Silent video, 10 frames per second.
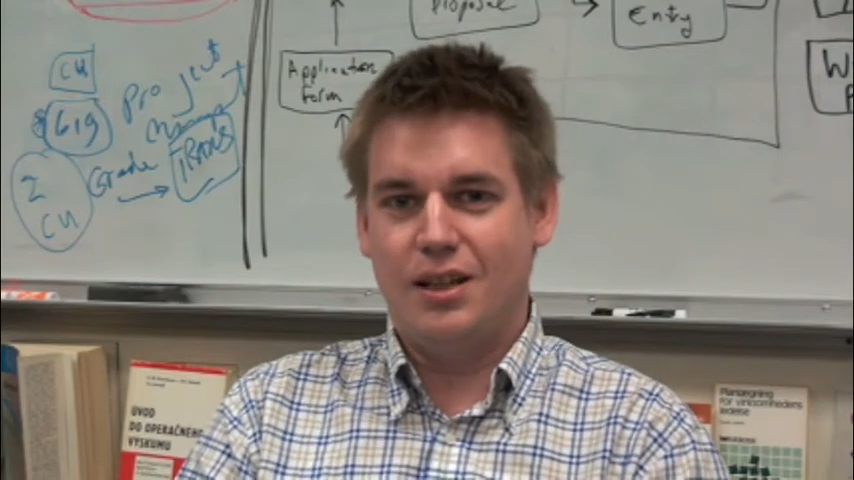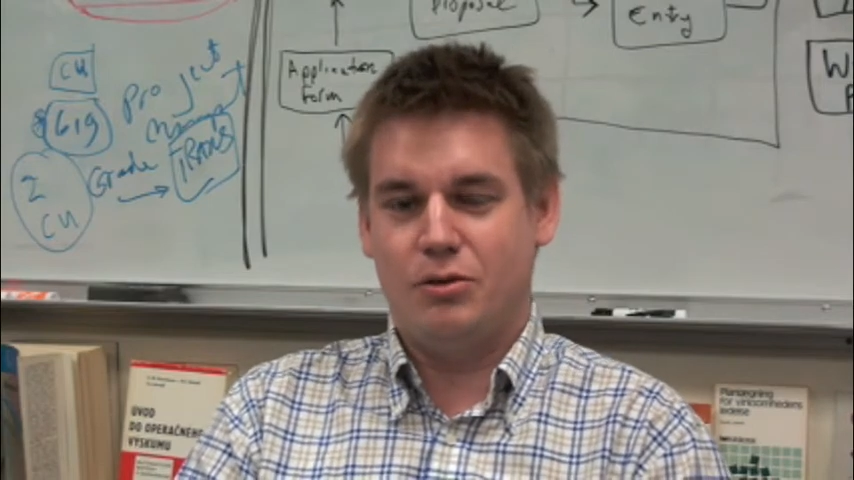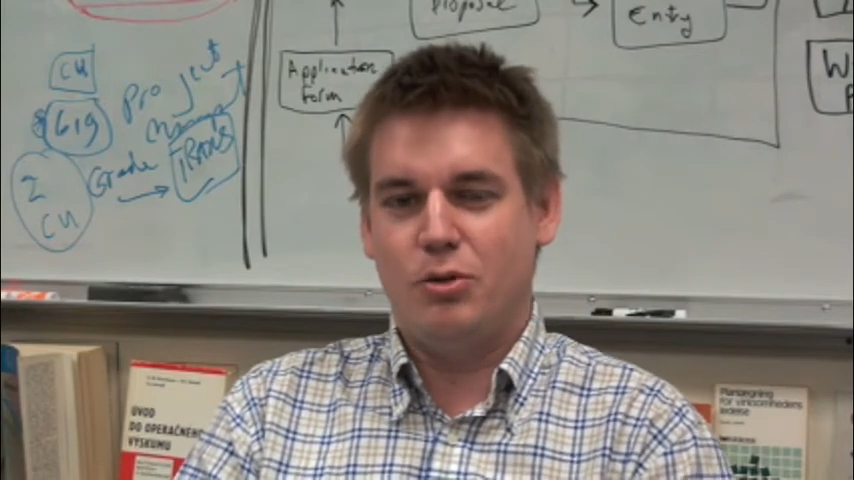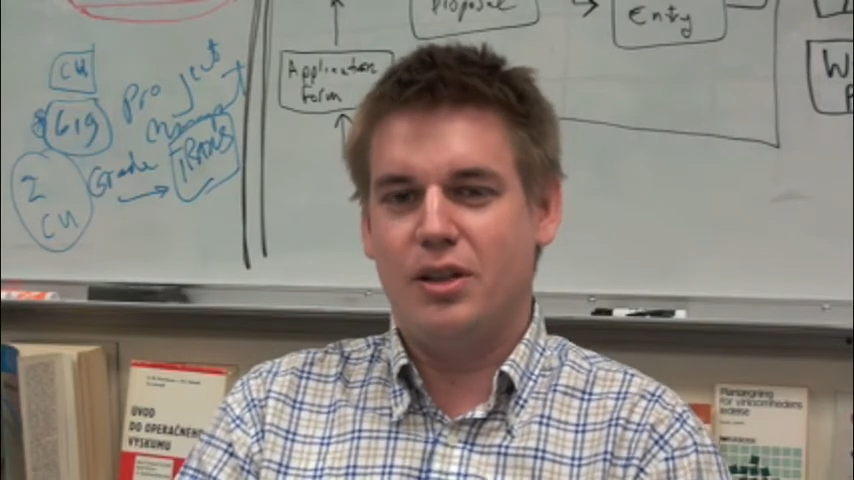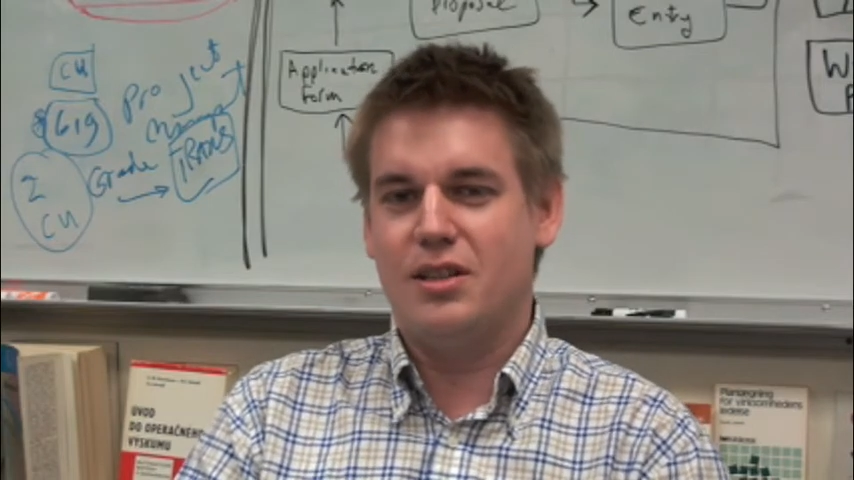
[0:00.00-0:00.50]
And
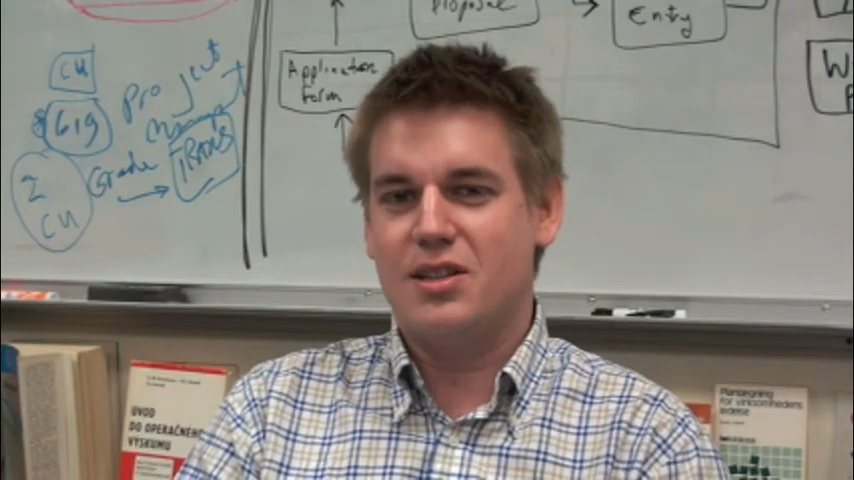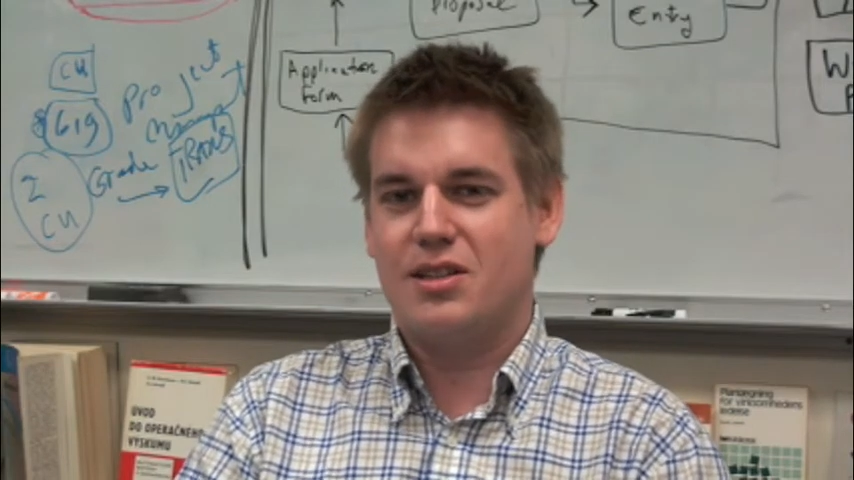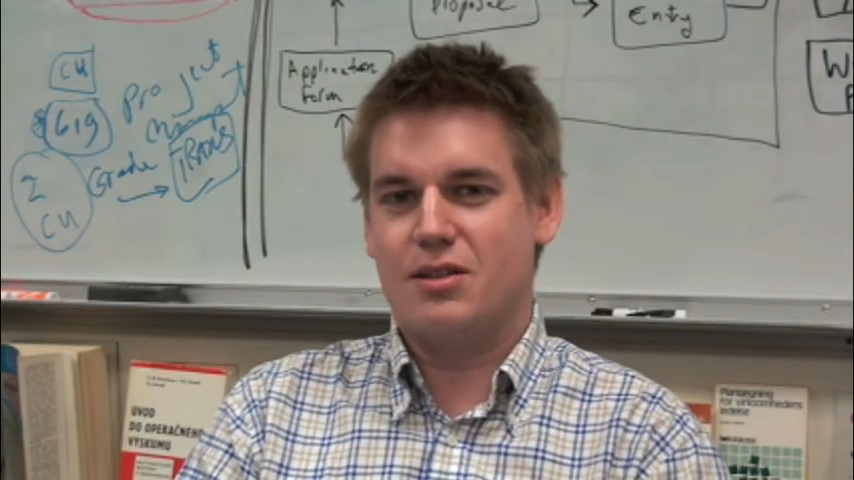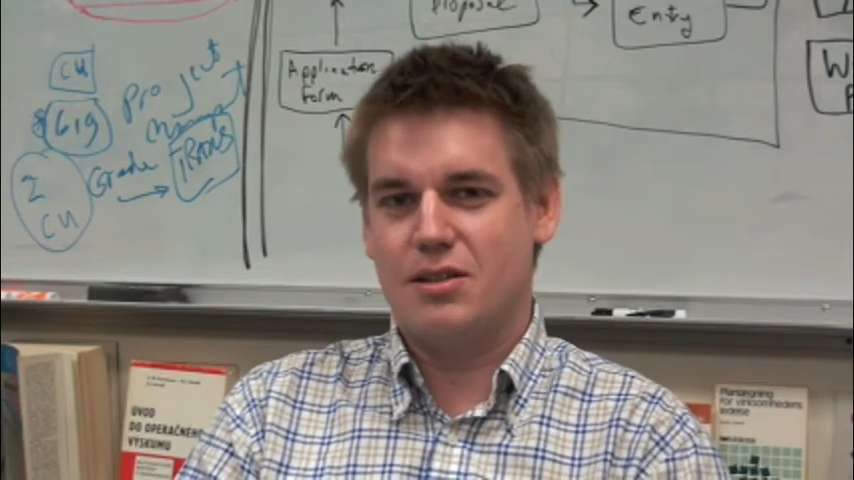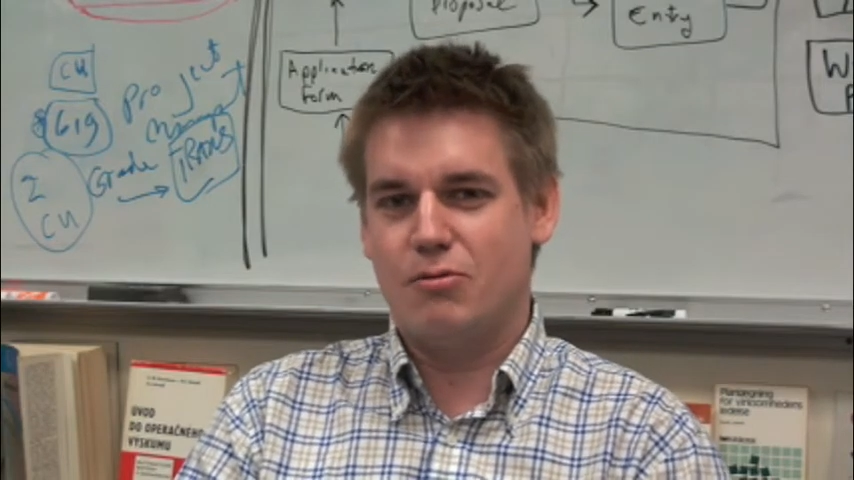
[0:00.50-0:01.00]
really,
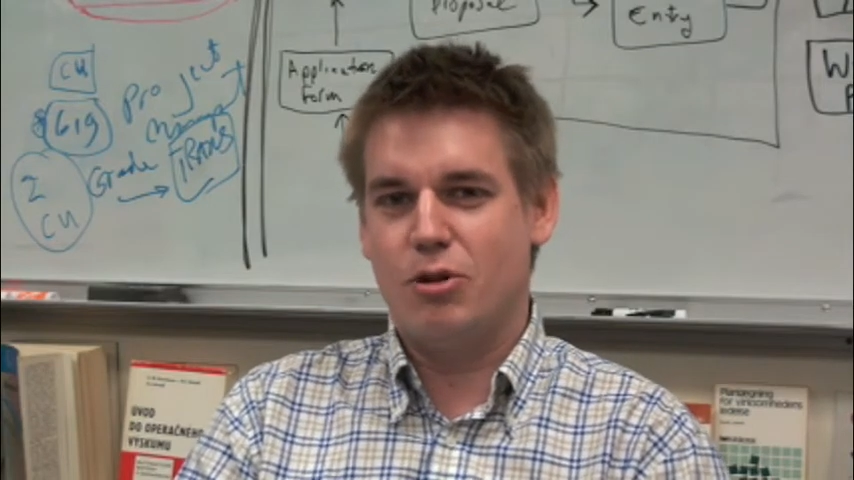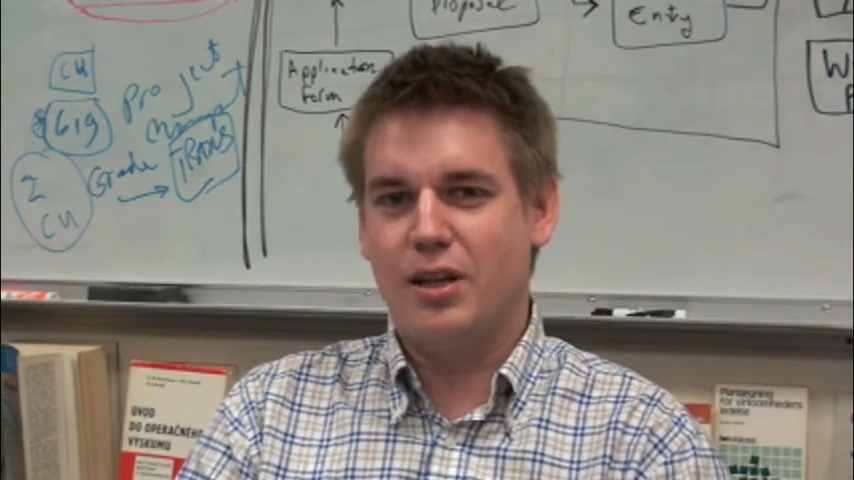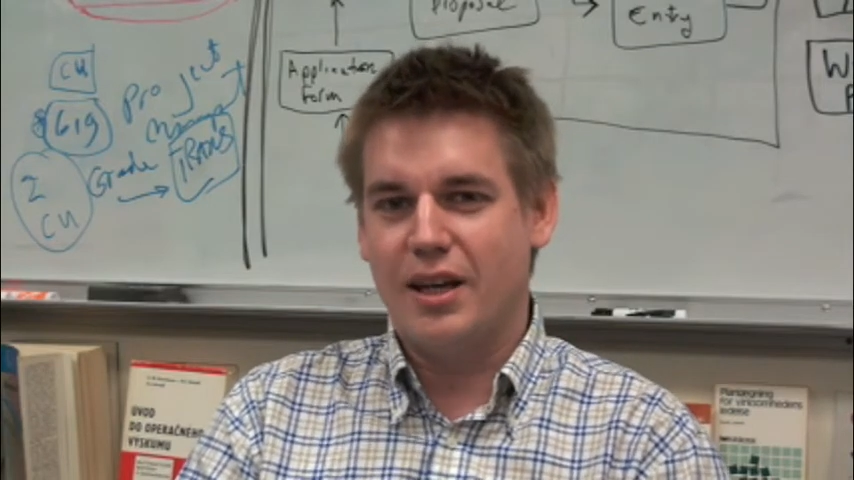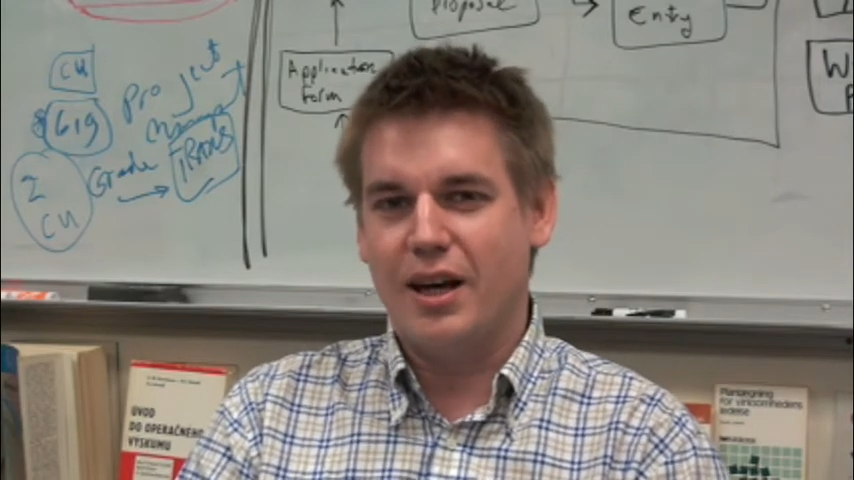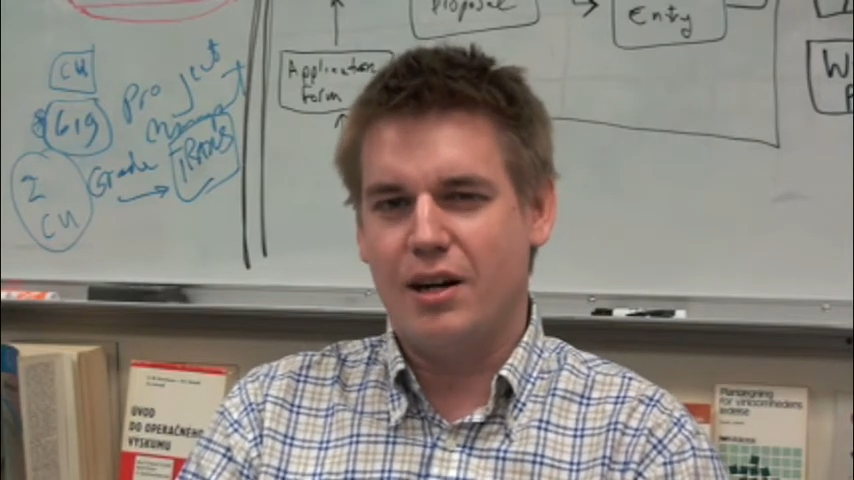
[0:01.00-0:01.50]
it's
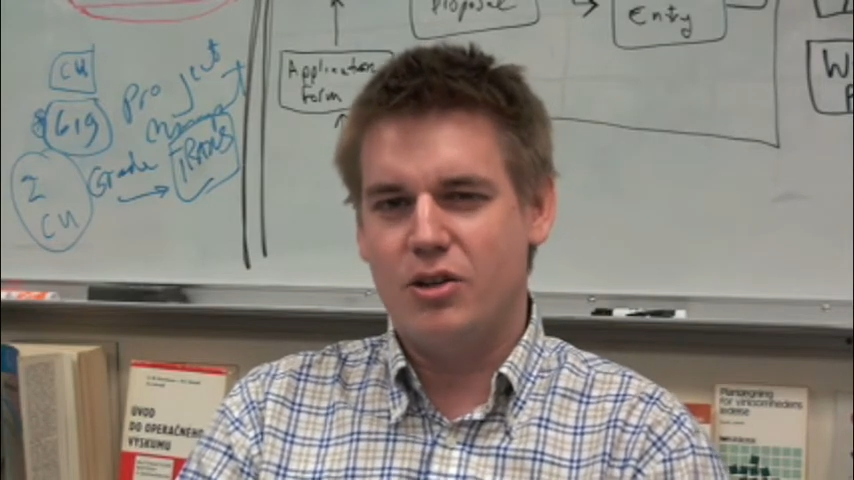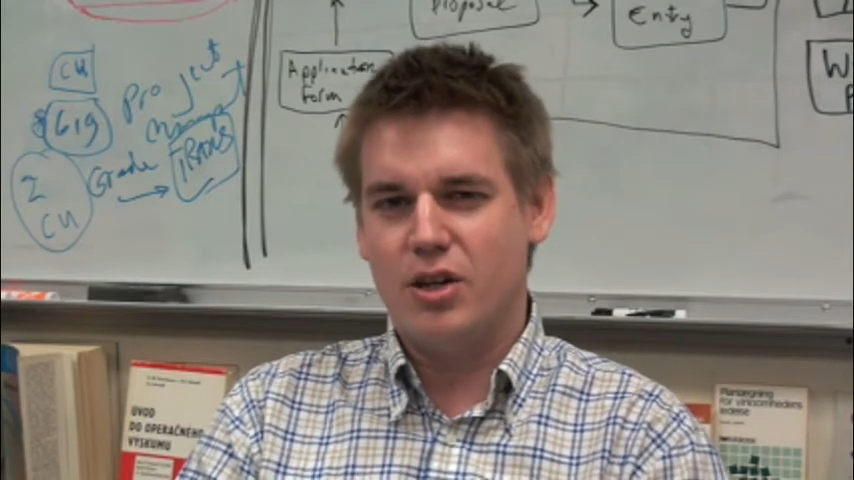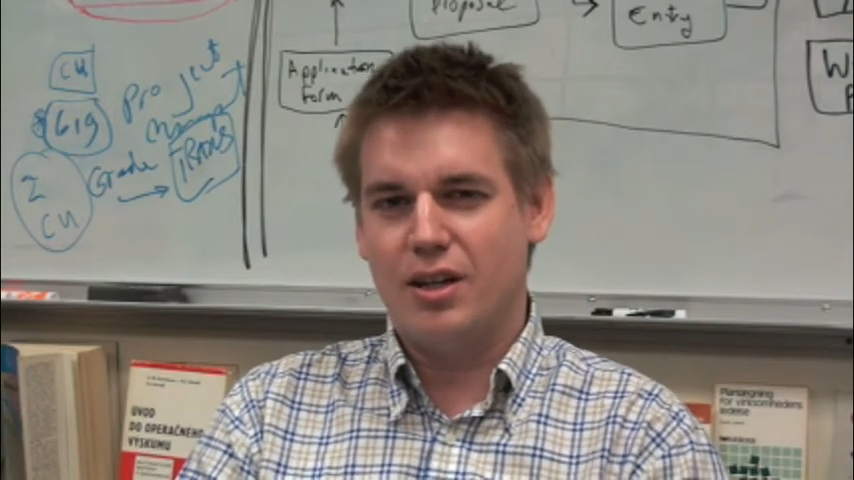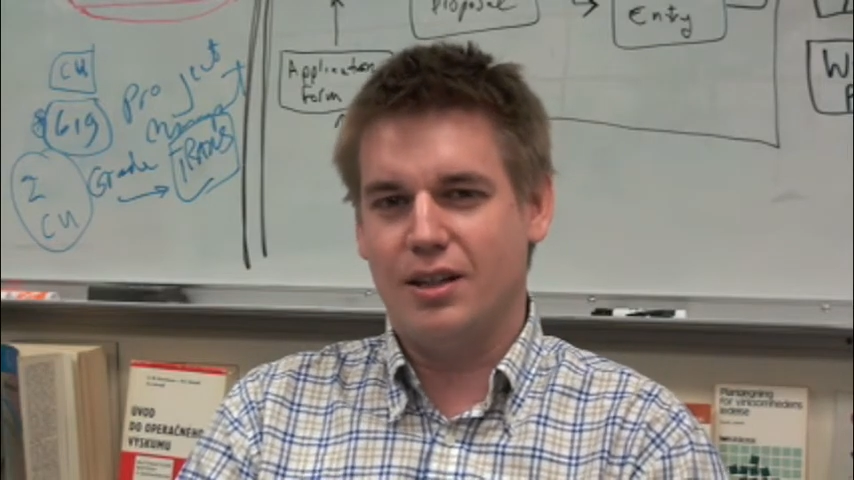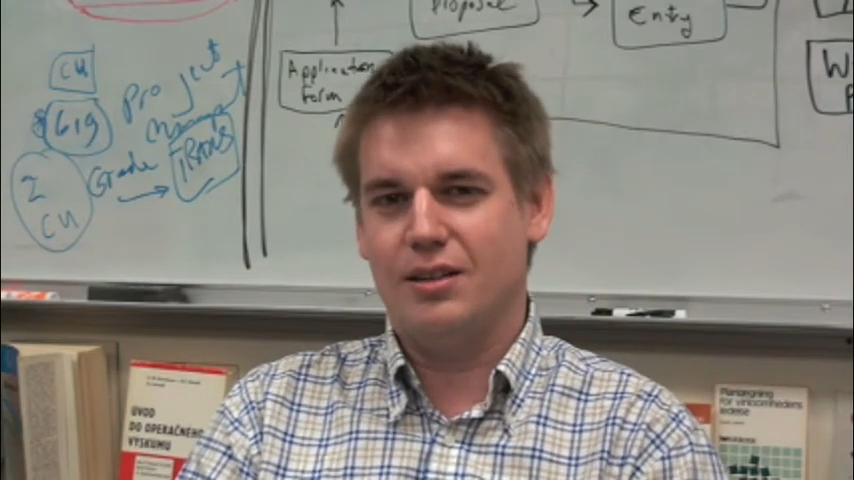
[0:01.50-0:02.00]
really
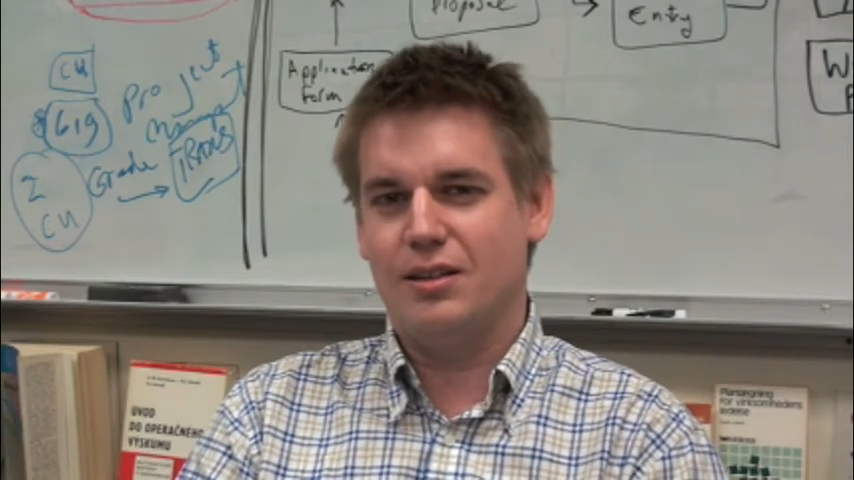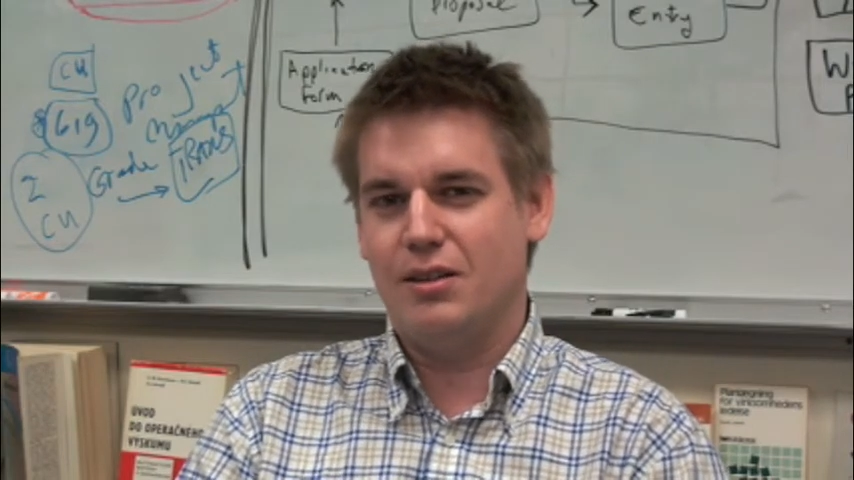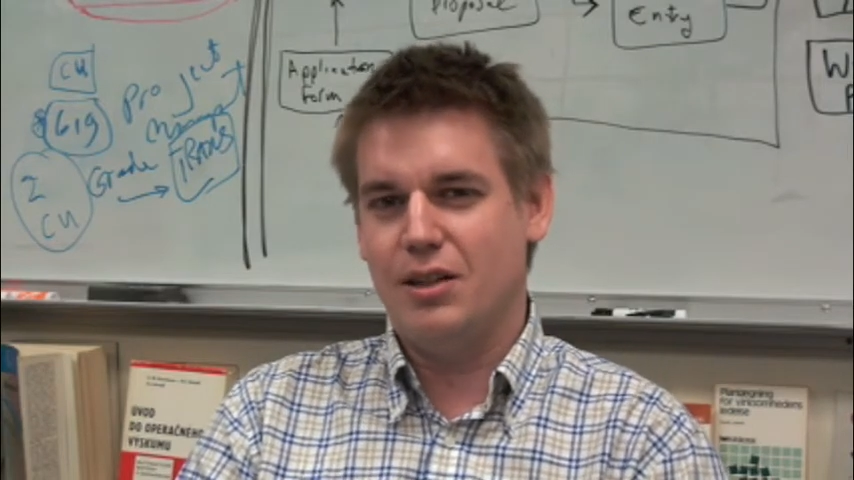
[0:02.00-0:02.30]
encouraging and